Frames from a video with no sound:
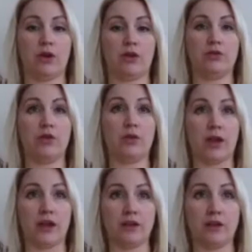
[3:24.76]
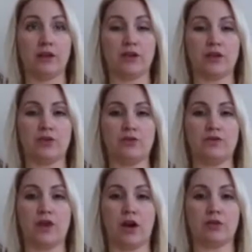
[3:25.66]
knowing that you've
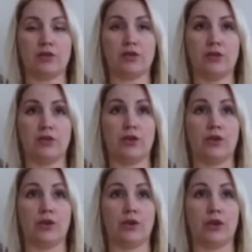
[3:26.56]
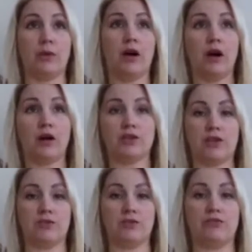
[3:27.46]
got part
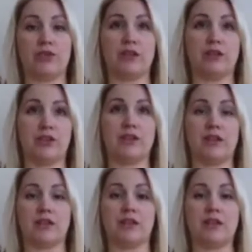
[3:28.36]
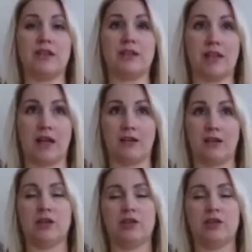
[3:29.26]
of the real GCSE done.